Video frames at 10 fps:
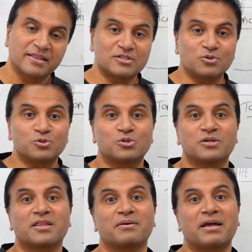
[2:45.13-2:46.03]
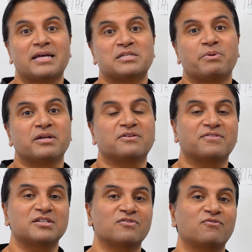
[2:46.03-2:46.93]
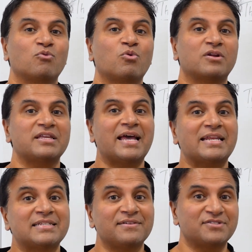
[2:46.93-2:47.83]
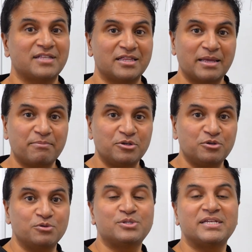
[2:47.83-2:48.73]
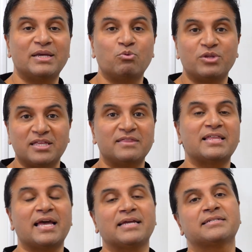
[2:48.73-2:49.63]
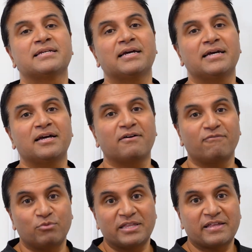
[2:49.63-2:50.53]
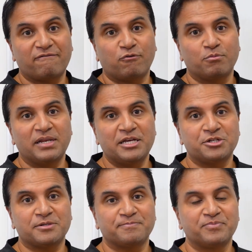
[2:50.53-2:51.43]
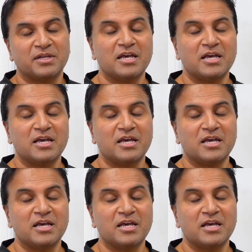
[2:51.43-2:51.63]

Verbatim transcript: There's also another aspect of things of what are the additives that they use within that, uh, within that formulation.